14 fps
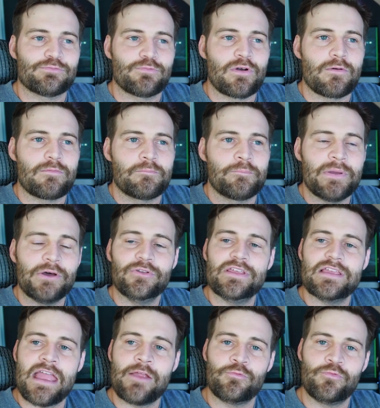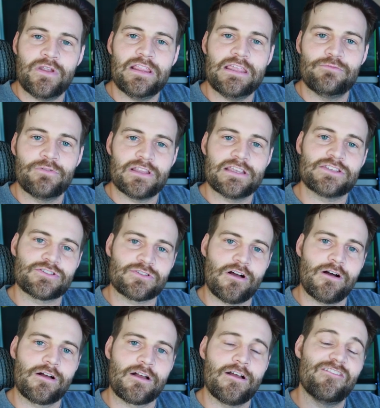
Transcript: we're building a really, really strong